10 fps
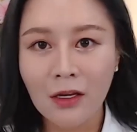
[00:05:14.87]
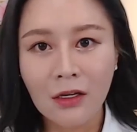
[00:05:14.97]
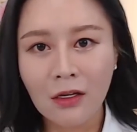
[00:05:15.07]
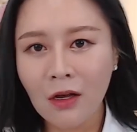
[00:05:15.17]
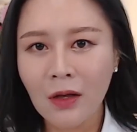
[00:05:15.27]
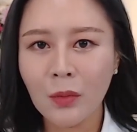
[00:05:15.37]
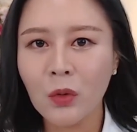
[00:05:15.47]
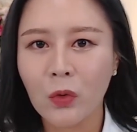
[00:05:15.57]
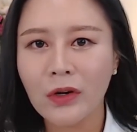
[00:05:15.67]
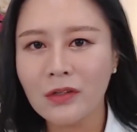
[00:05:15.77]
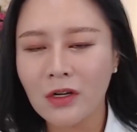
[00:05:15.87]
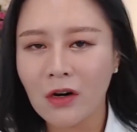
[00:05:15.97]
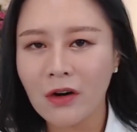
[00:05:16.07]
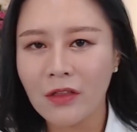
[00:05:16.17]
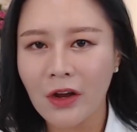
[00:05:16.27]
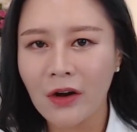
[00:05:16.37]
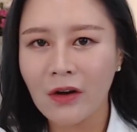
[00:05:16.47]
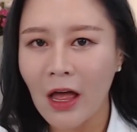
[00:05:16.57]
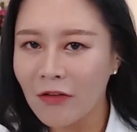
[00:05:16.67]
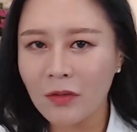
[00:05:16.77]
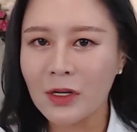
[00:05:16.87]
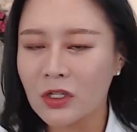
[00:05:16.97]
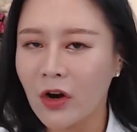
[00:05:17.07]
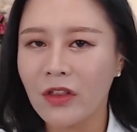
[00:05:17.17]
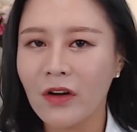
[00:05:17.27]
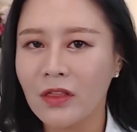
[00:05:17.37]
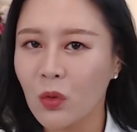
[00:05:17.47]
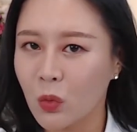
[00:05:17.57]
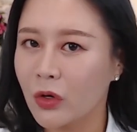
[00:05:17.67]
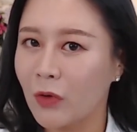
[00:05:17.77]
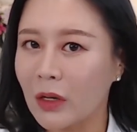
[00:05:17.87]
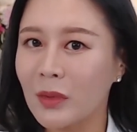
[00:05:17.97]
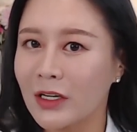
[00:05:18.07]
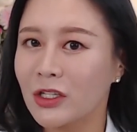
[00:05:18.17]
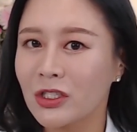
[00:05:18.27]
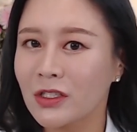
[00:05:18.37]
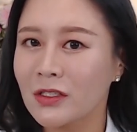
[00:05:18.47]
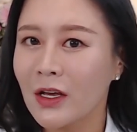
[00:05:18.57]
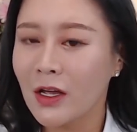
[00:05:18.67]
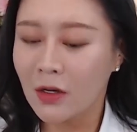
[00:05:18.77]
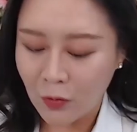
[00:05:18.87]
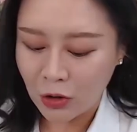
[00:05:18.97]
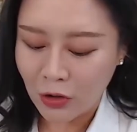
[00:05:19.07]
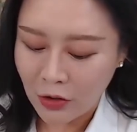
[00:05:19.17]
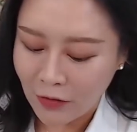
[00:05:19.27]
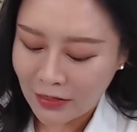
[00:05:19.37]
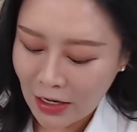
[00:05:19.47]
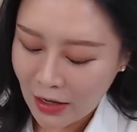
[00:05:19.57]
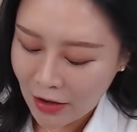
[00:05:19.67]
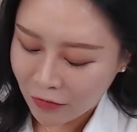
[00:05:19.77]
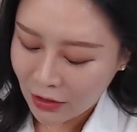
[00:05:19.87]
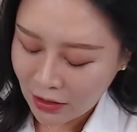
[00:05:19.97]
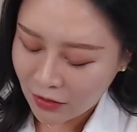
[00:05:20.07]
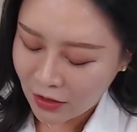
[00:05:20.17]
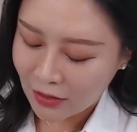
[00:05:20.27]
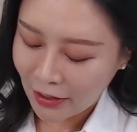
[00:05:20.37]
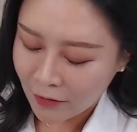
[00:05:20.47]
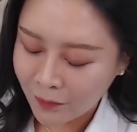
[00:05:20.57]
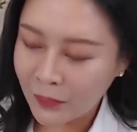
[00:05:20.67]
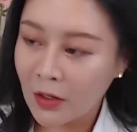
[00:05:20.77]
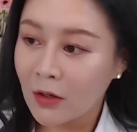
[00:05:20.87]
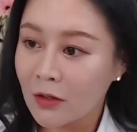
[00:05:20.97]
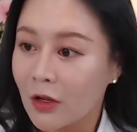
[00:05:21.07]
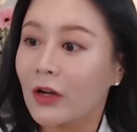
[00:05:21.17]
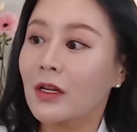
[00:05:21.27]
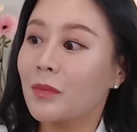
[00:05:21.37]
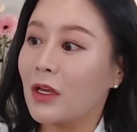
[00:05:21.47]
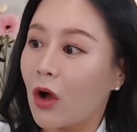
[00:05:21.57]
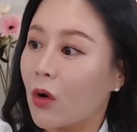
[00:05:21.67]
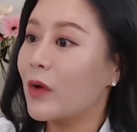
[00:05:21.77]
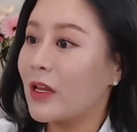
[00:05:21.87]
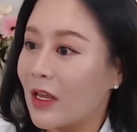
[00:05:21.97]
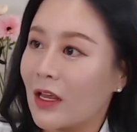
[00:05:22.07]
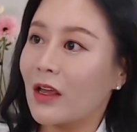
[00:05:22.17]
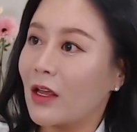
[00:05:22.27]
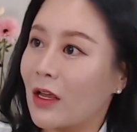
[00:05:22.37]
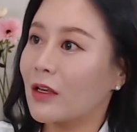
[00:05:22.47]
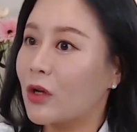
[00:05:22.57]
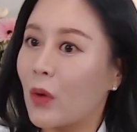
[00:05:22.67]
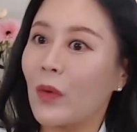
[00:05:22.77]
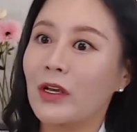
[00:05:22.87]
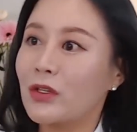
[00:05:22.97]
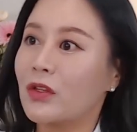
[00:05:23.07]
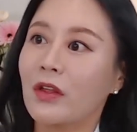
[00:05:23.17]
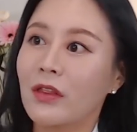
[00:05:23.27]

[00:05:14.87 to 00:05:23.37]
You know how many words are there, alphabets are there in the word recommendations? When you're trying to write everything down, they're going to be already going into